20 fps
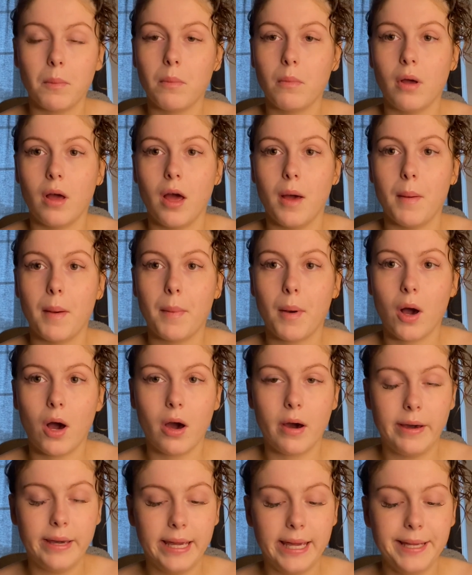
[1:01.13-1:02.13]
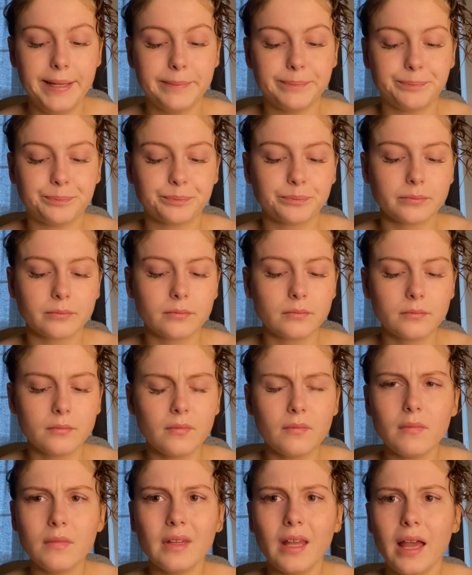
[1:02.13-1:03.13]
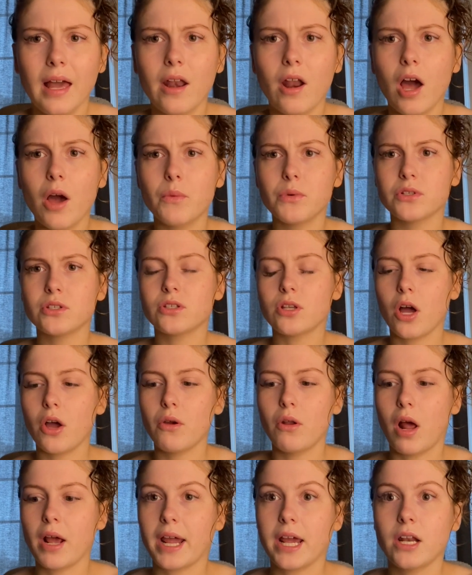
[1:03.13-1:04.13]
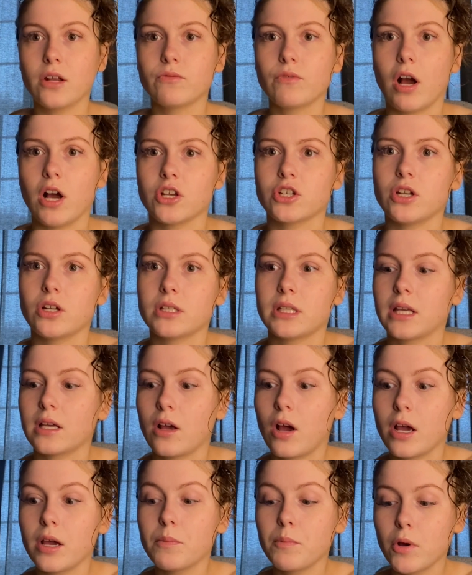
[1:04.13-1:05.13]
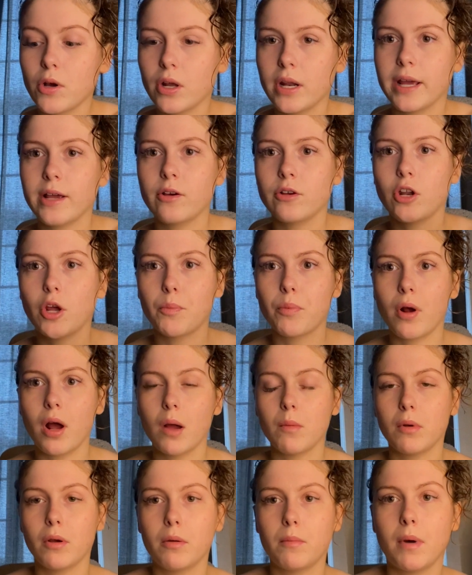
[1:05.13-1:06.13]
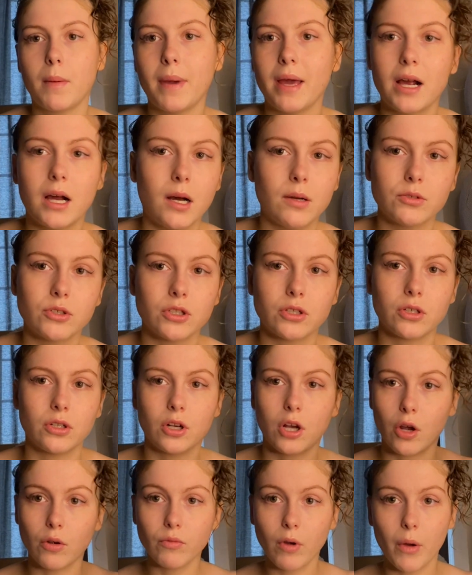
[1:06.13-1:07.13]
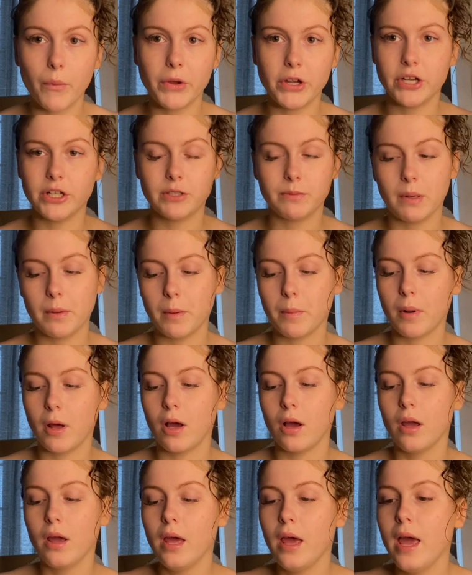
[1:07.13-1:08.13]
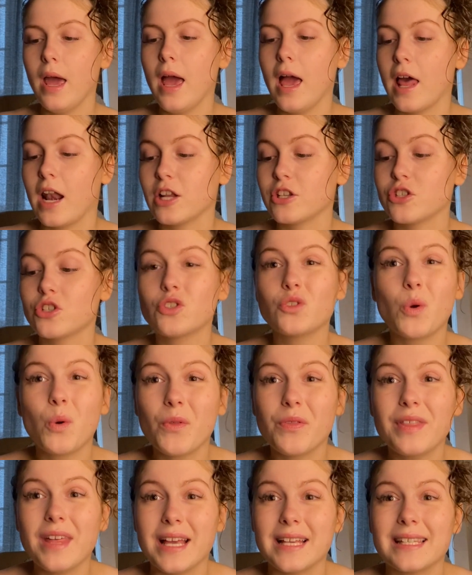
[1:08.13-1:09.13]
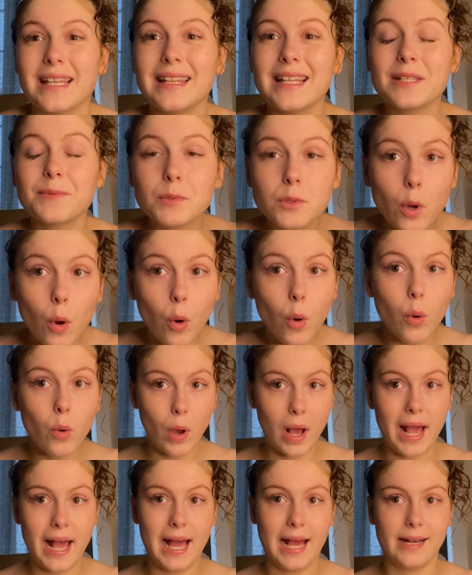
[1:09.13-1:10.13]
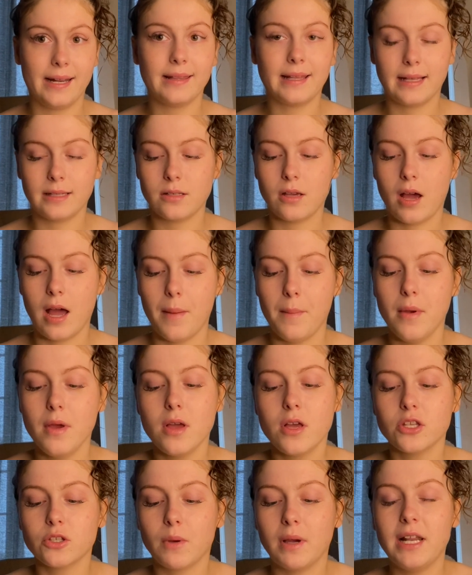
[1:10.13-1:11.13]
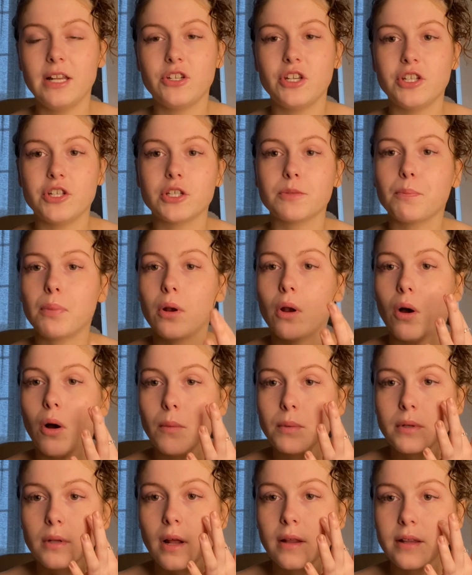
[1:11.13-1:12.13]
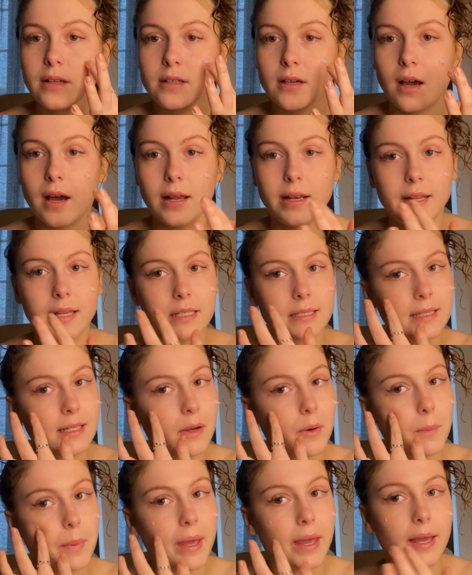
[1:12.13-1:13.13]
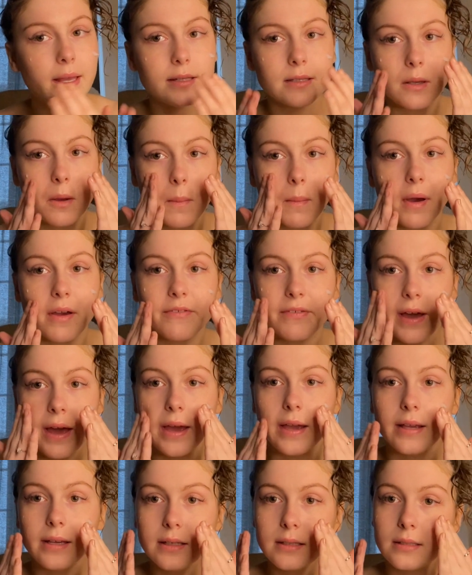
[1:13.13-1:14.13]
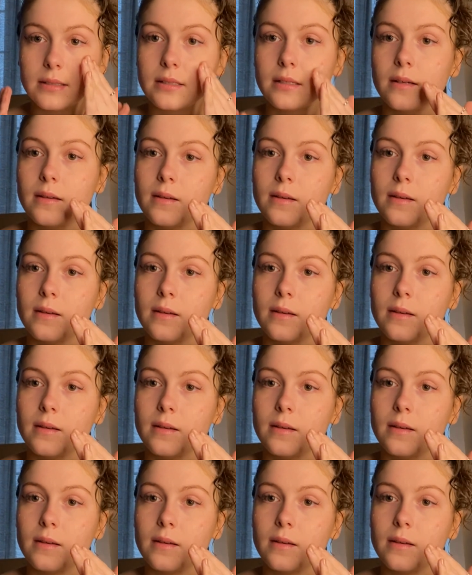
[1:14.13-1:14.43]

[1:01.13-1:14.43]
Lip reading: a party and I was so like in a rush and I was thinking, oh my god, I ain't got no primer and my makeup's just gonna go rubbish, blah blah blah, and I just saw this and this was all I had at that time, so I literally just plopped like the tiniest little bits on my face.